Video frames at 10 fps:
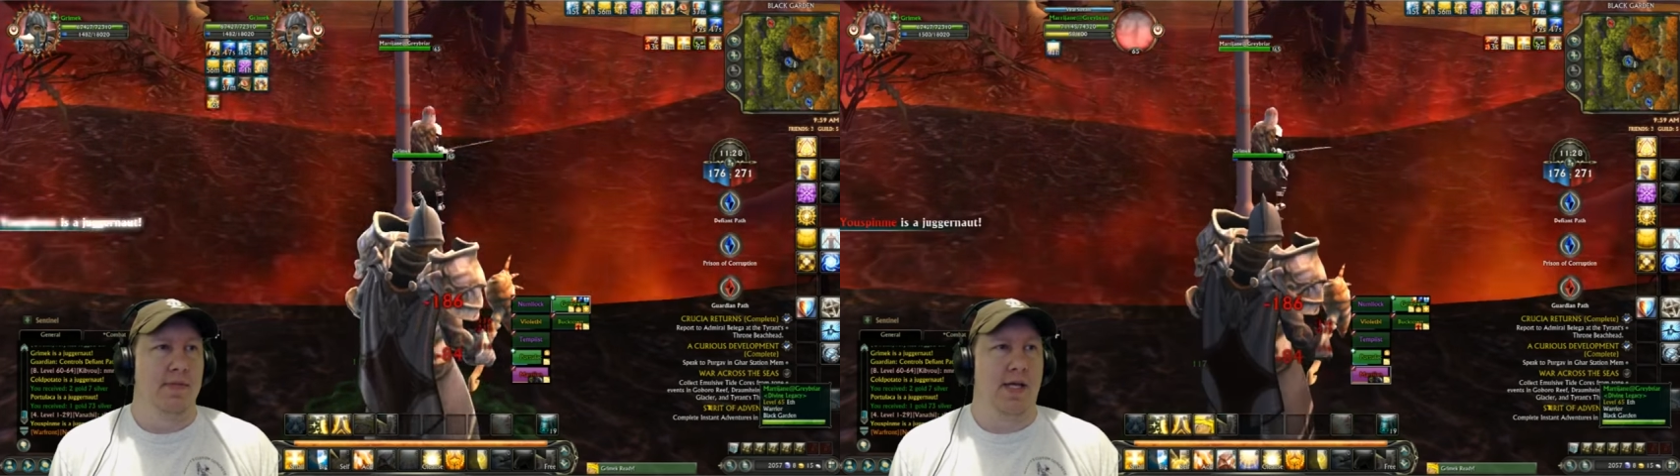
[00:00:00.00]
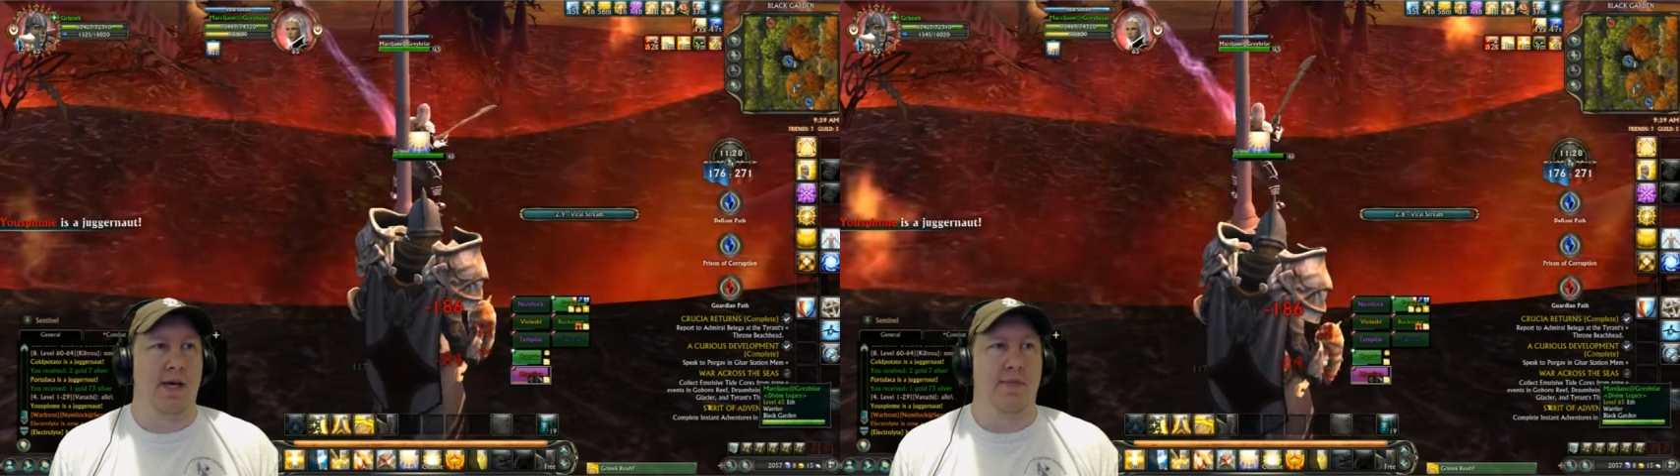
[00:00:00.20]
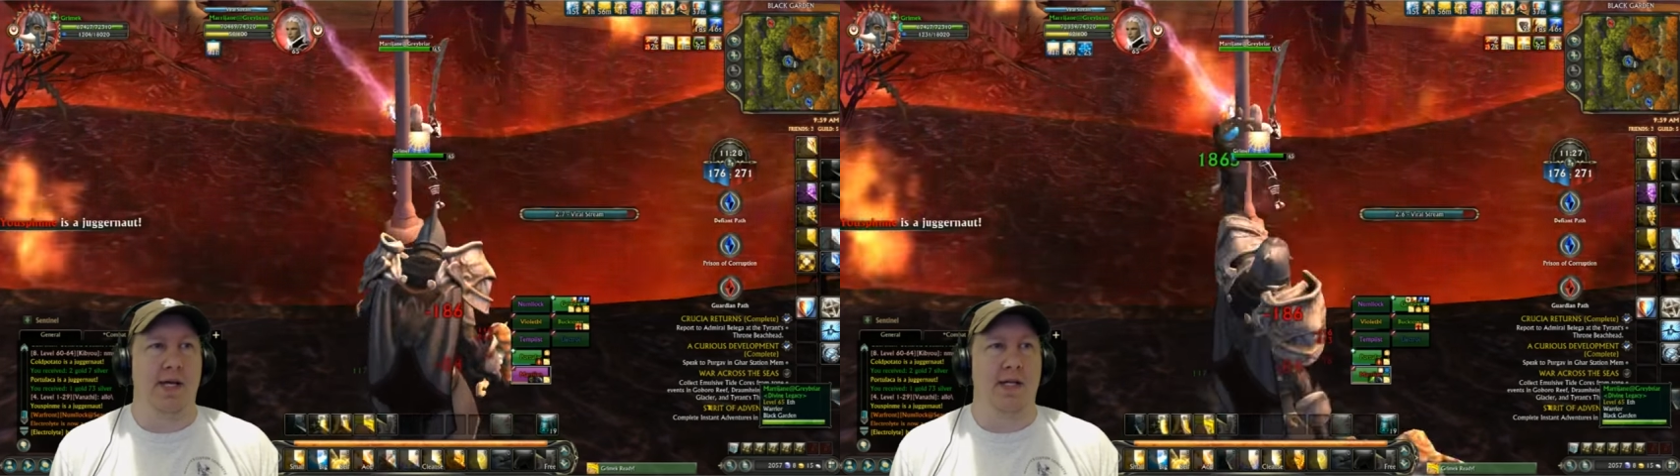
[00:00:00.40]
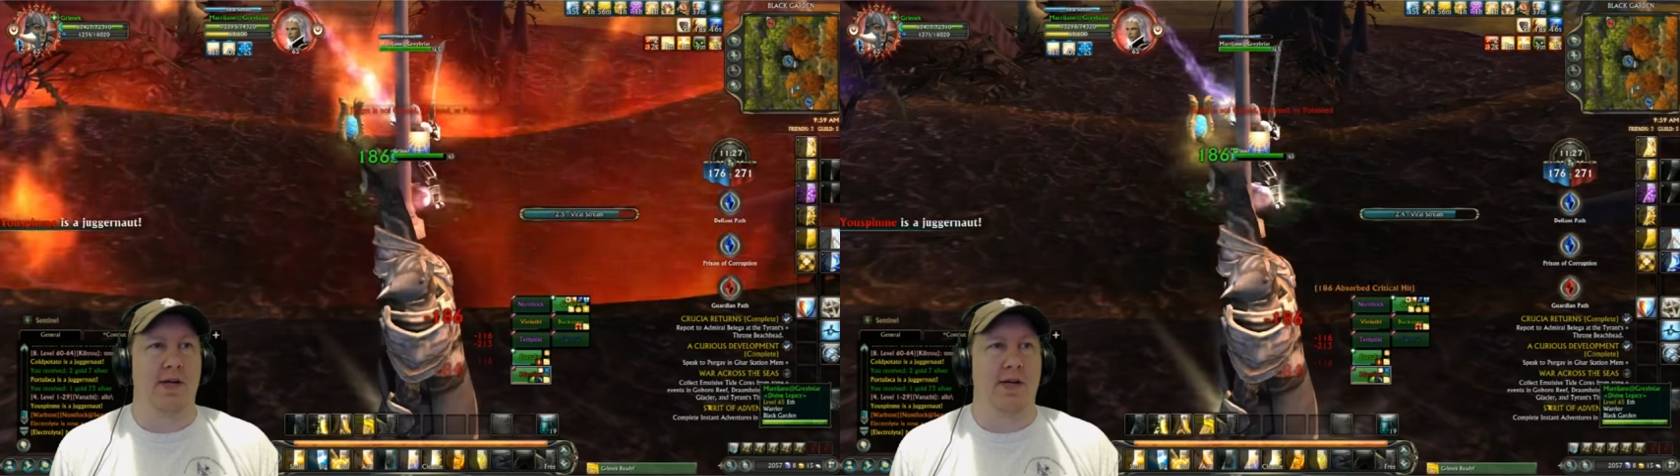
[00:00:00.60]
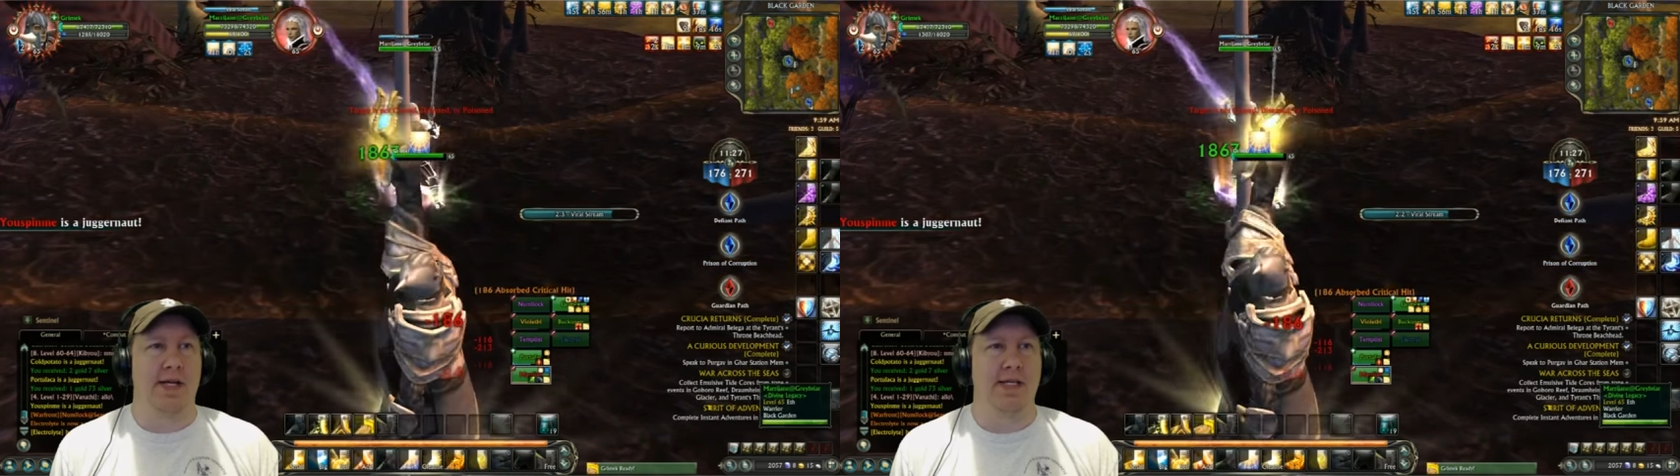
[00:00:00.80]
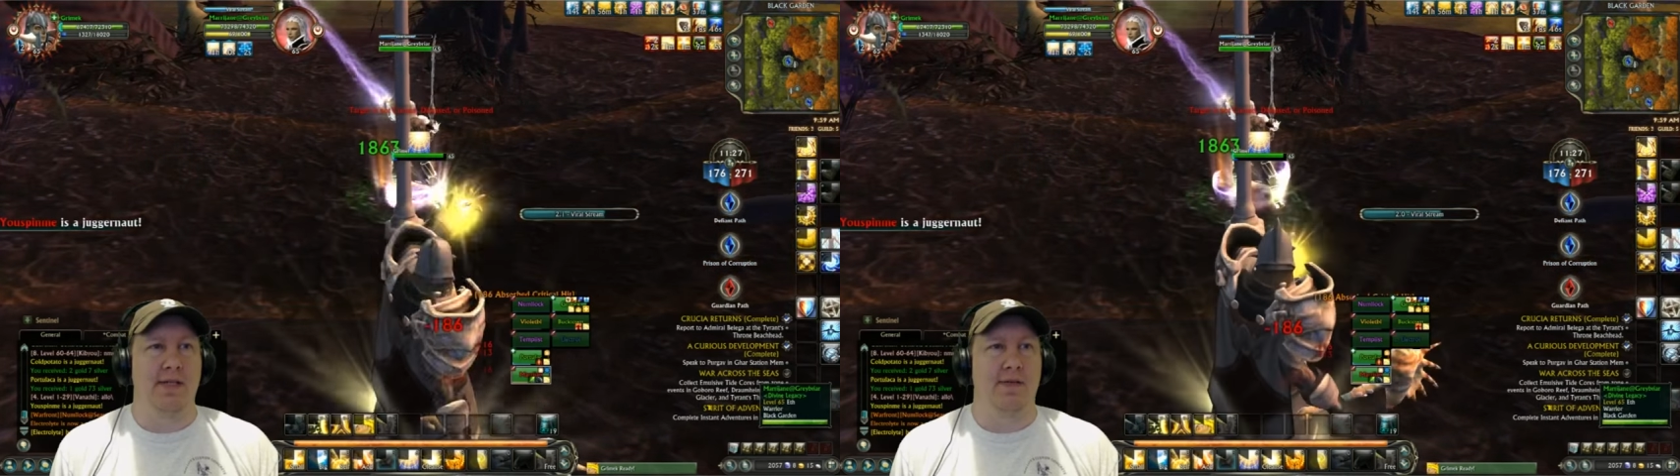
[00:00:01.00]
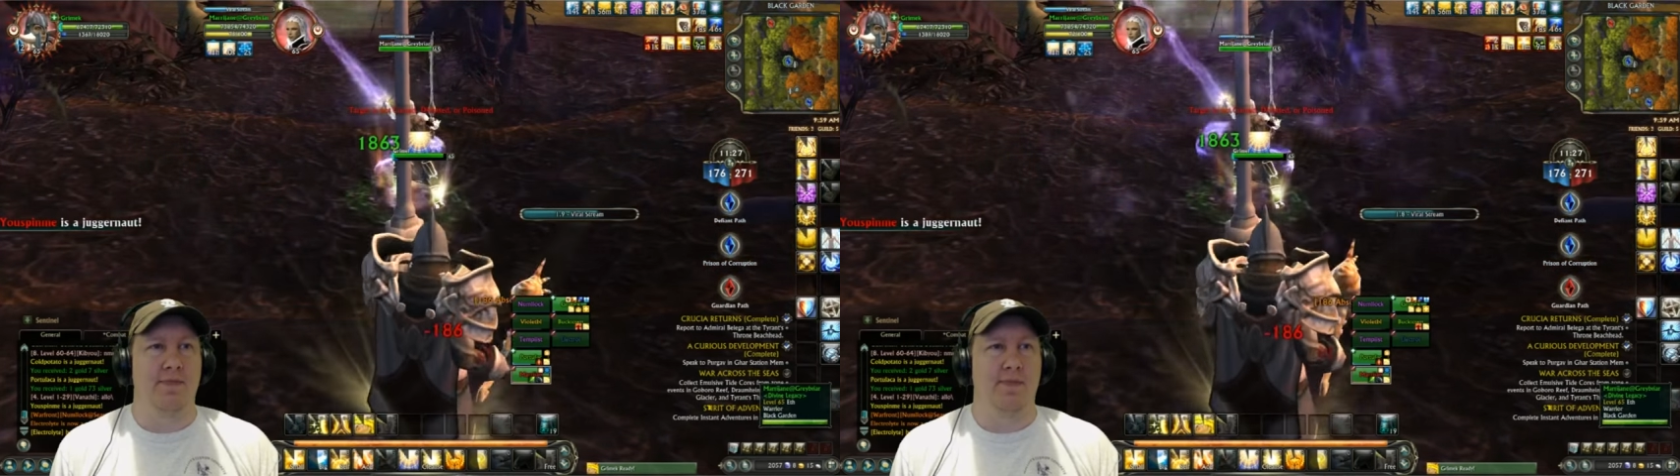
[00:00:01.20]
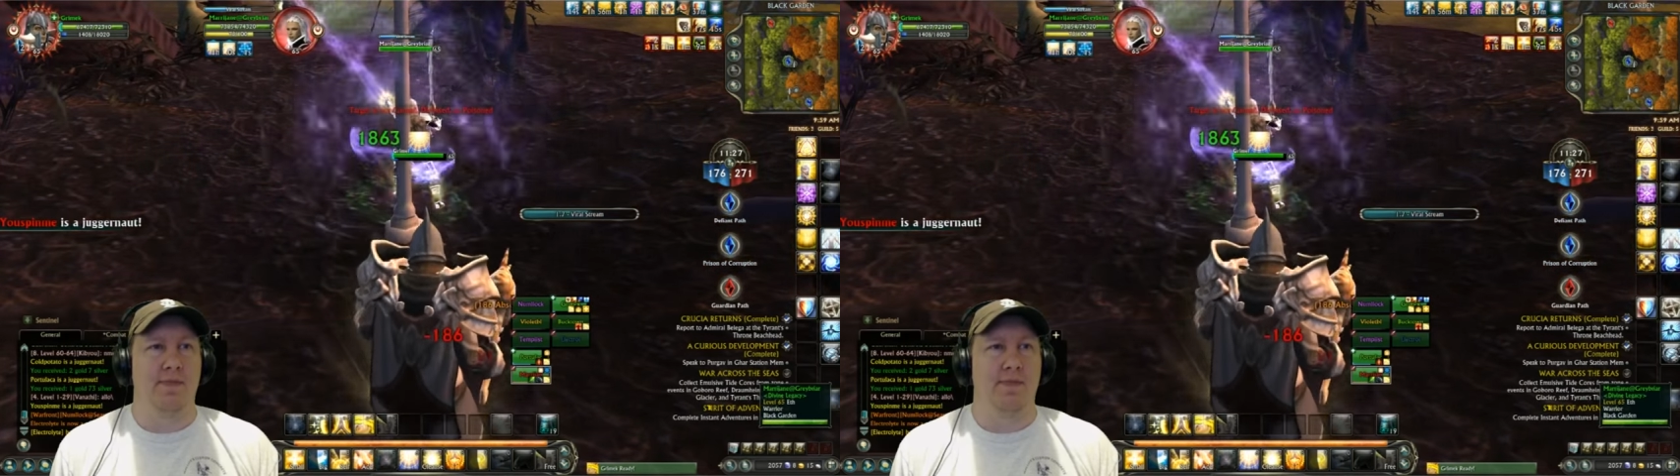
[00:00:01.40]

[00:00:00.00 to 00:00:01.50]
and my cleric isn't,